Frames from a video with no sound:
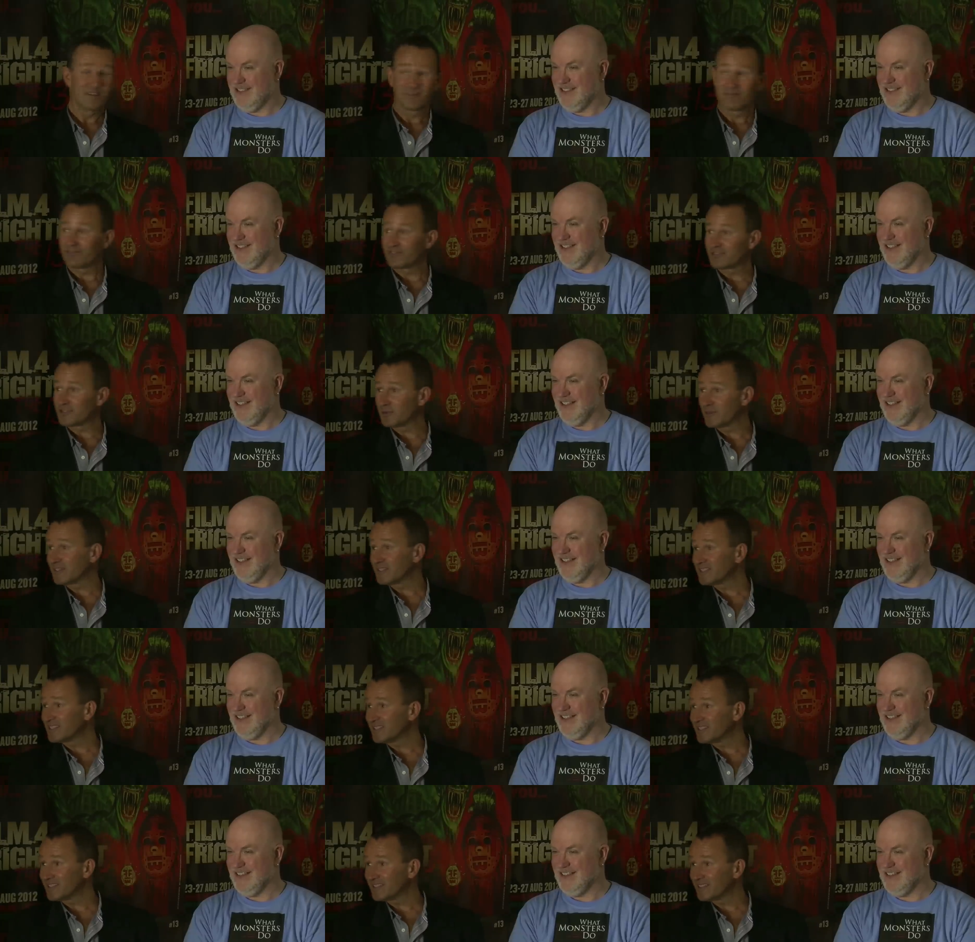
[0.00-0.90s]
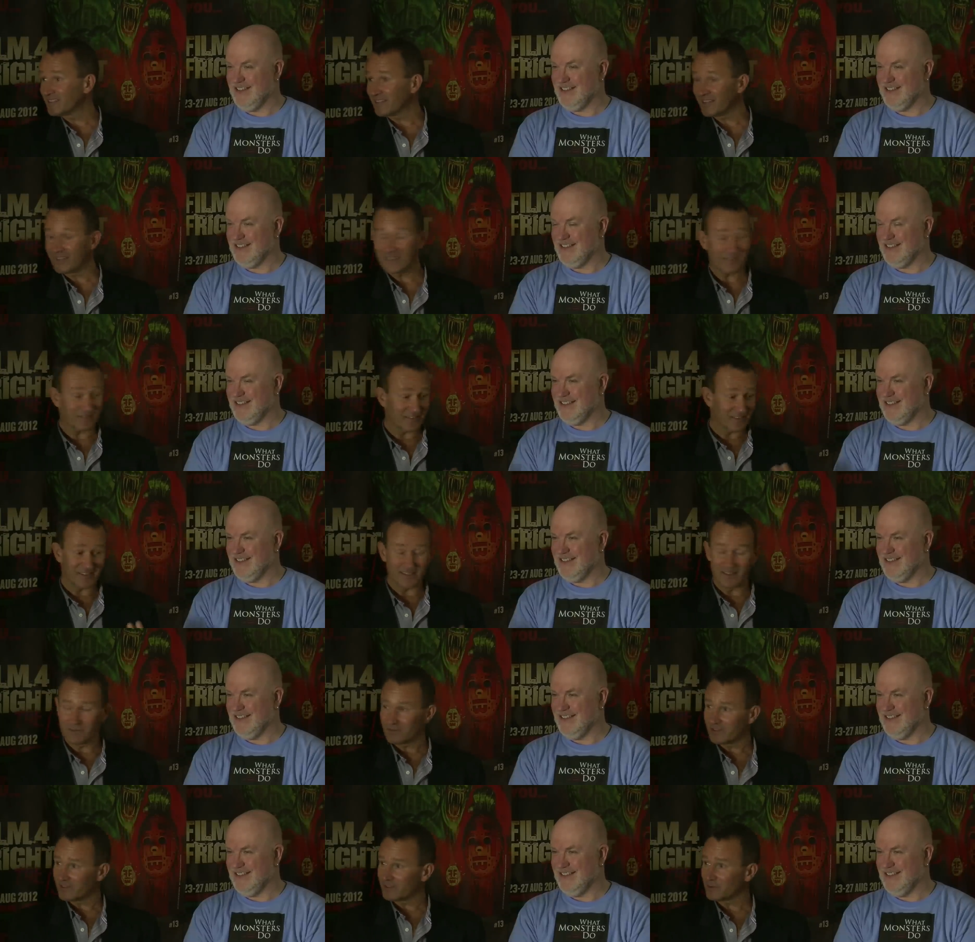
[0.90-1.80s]
Speaker 1: Mm. For twenty years, I haven't yeah.
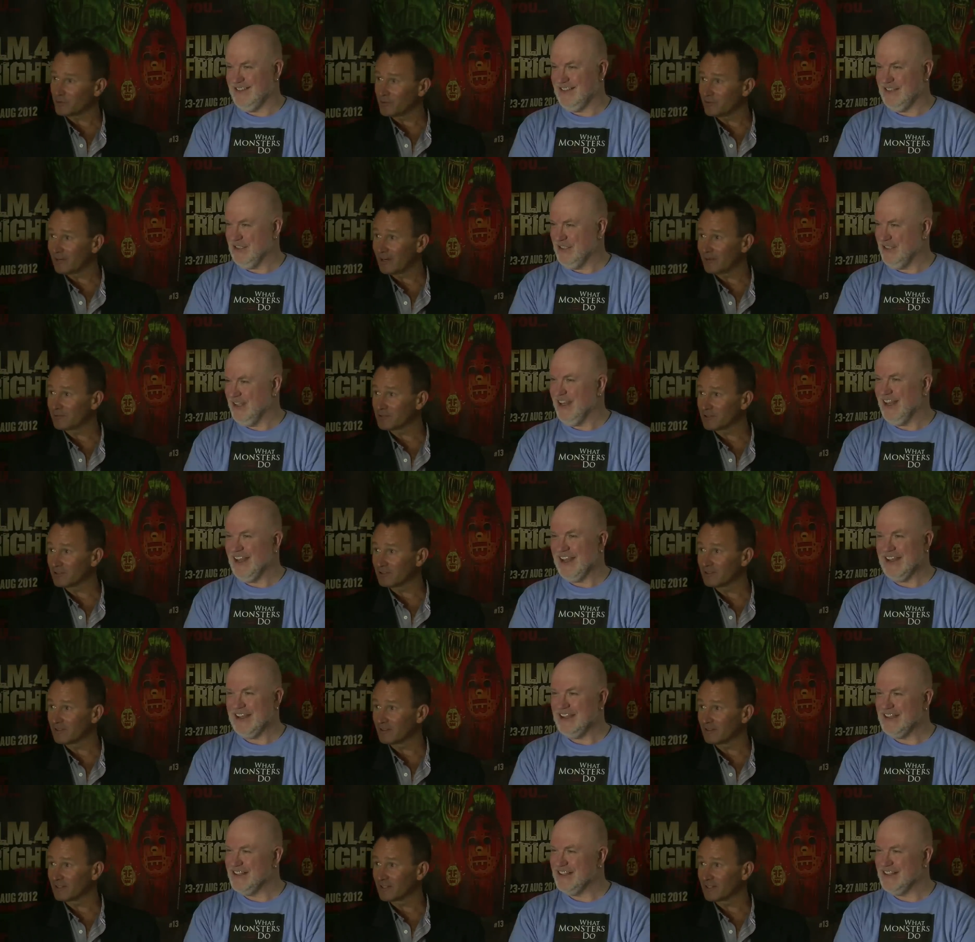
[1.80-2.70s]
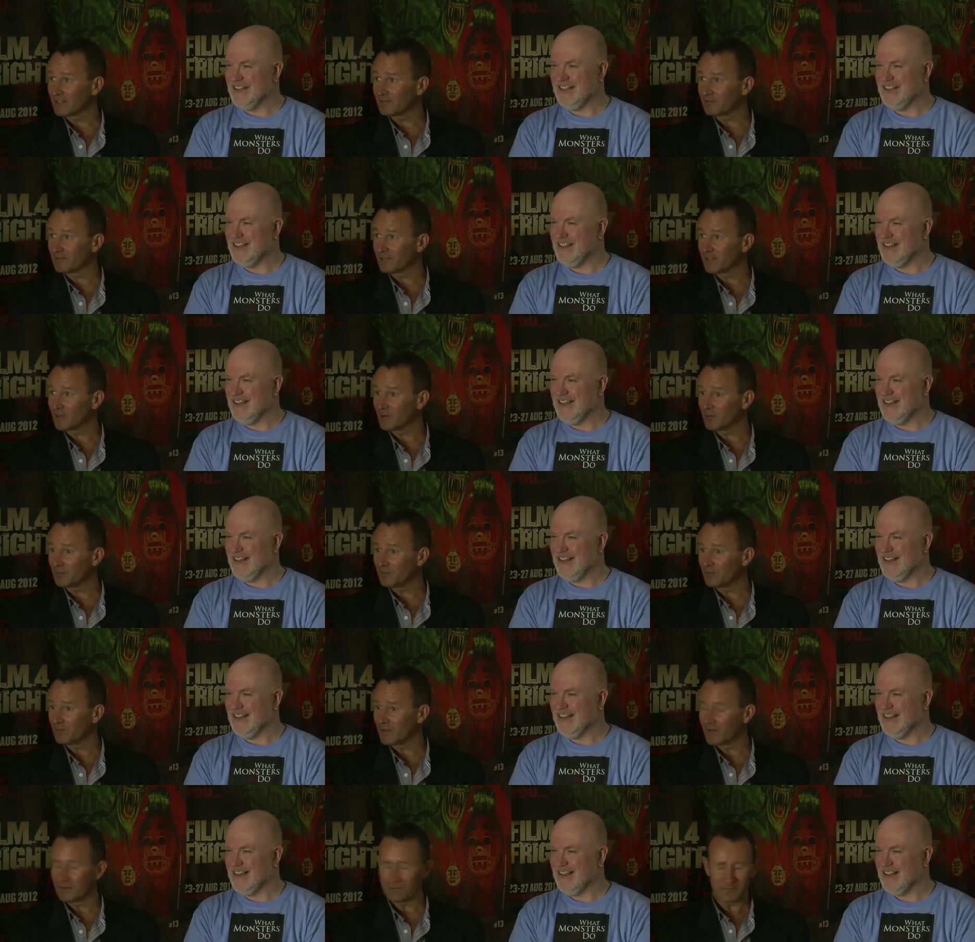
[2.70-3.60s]
seen them since we wrapped yeah. Yeah.
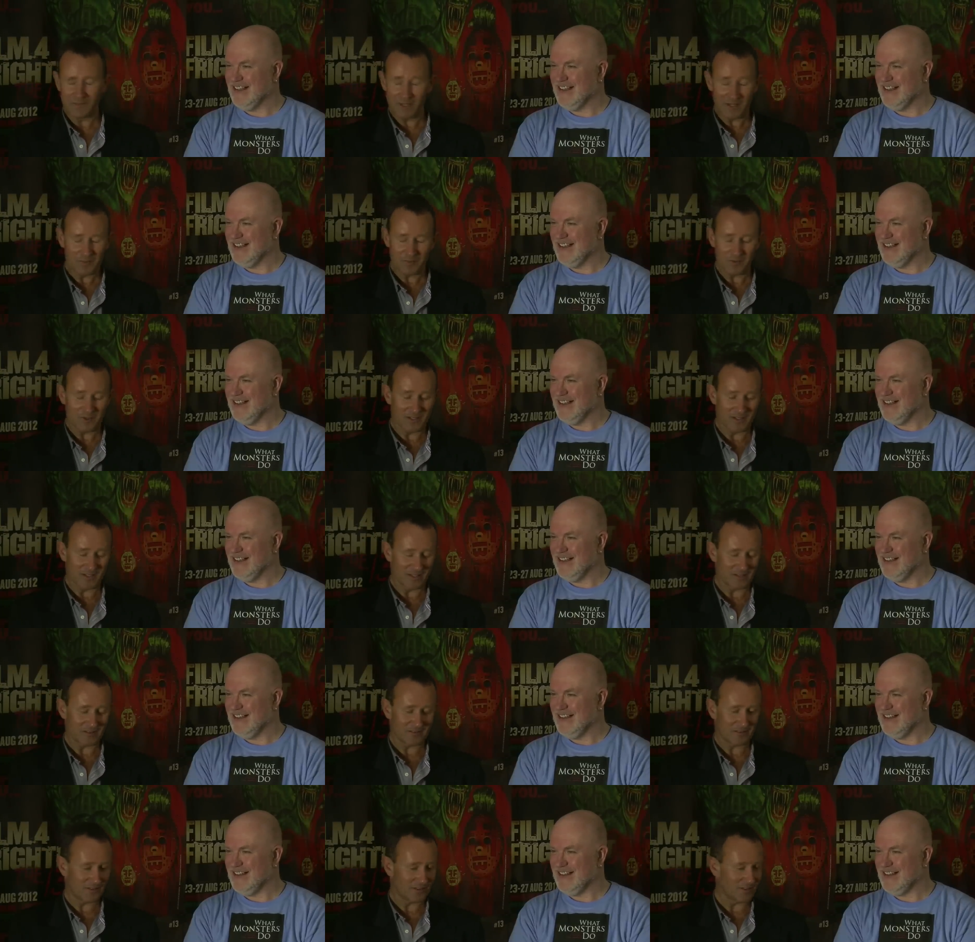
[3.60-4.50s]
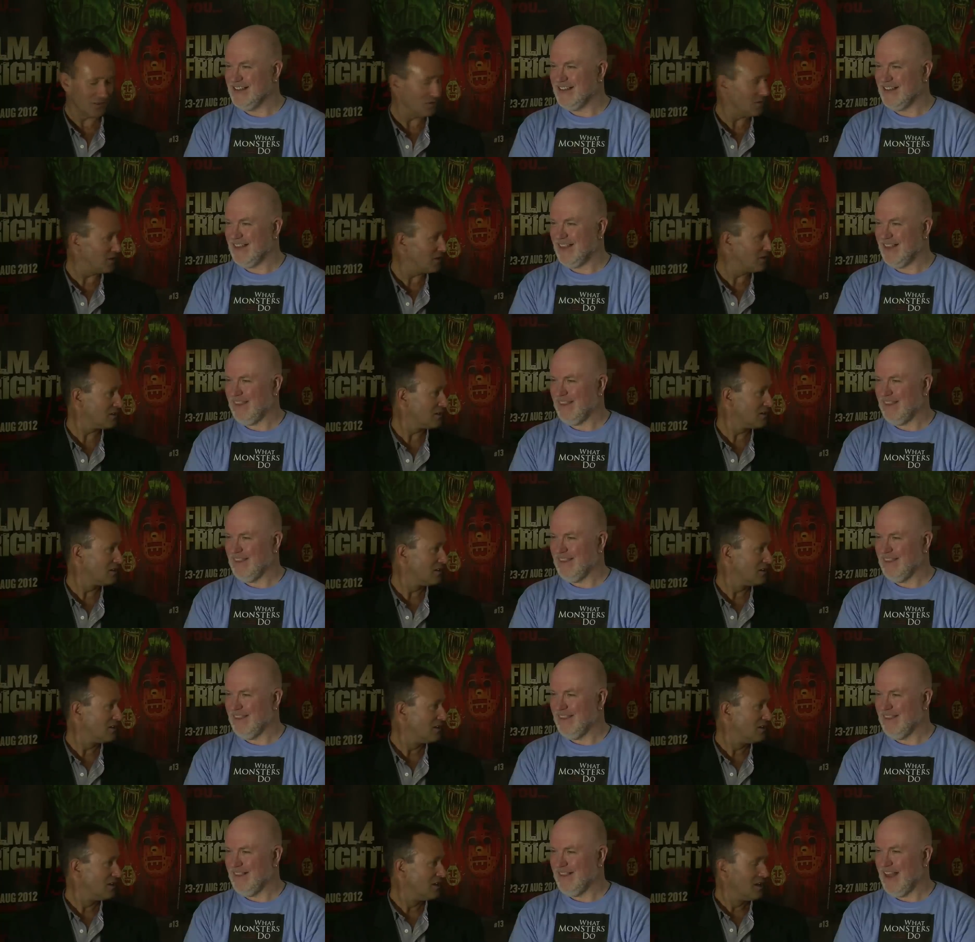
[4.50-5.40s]
um, night So. Uh,
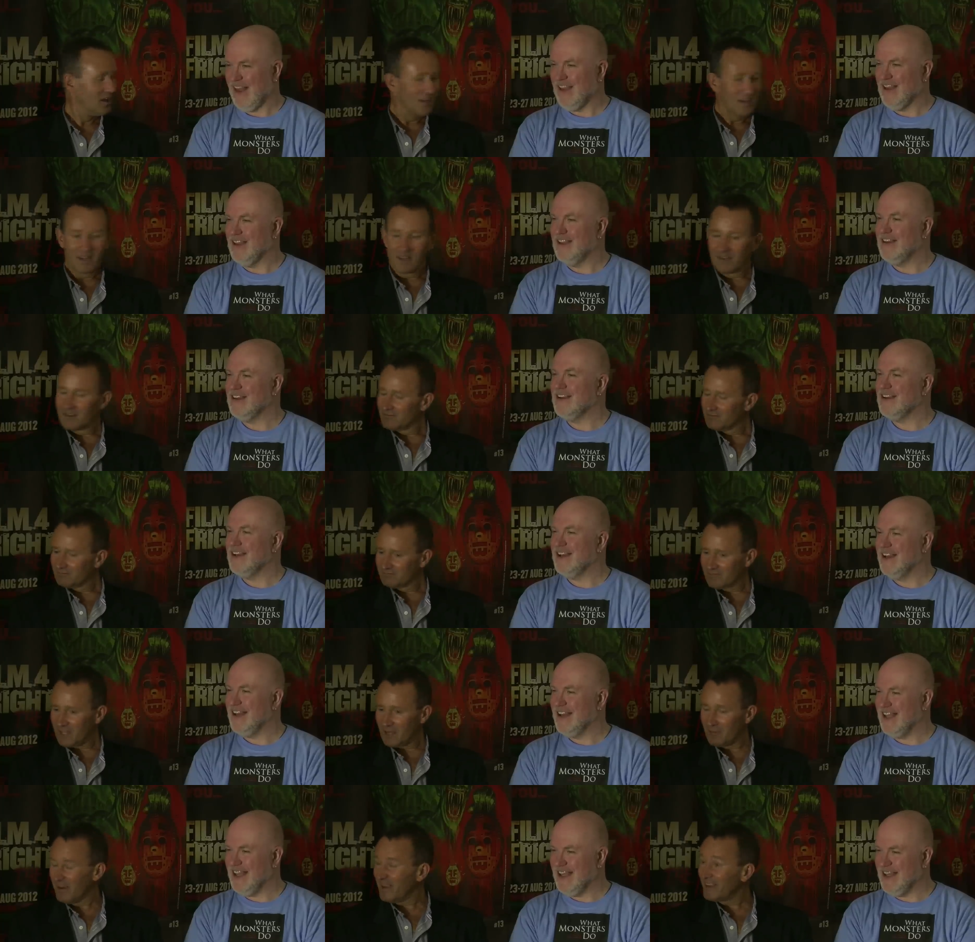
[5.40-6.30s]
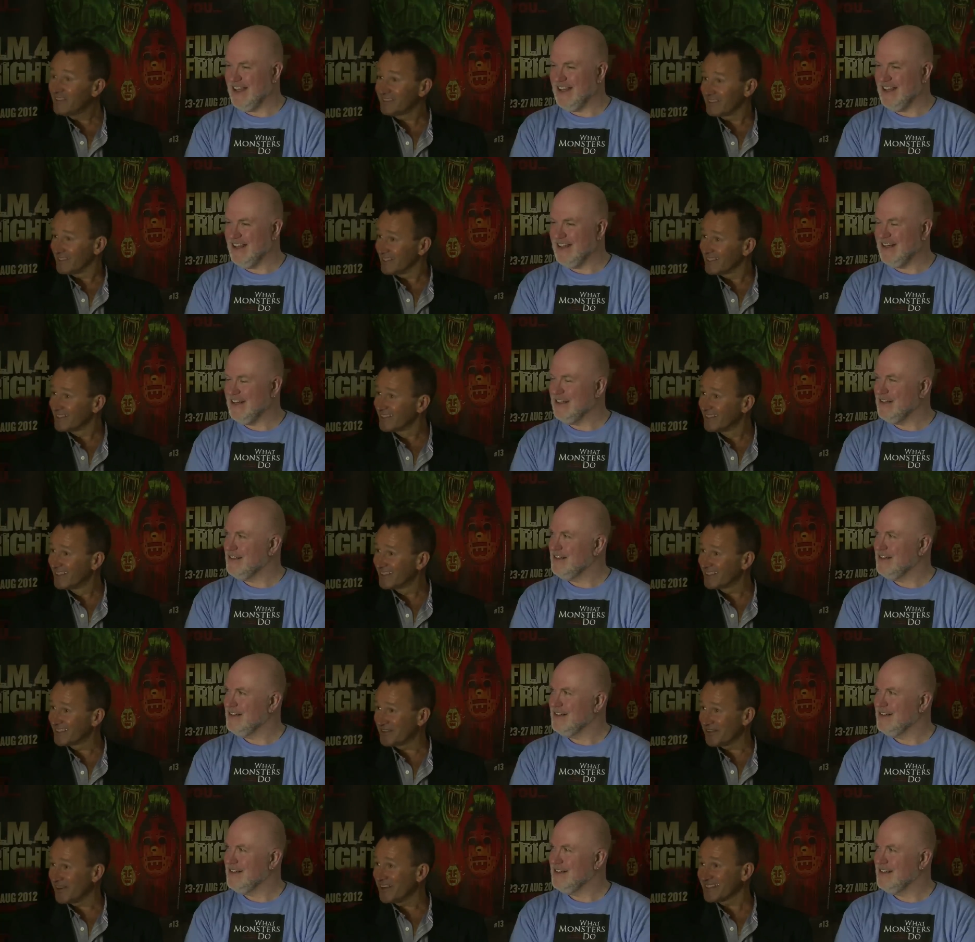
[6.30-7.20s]
Amazing.
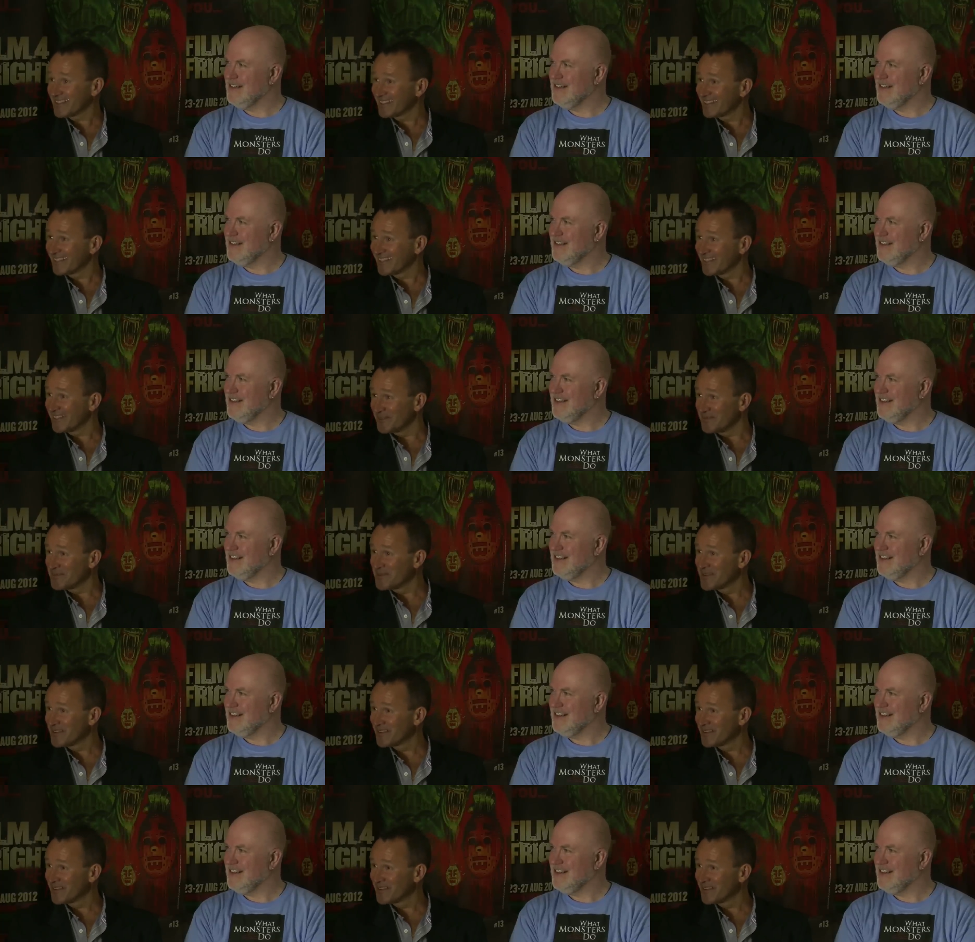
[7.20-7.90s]
It's great to see them.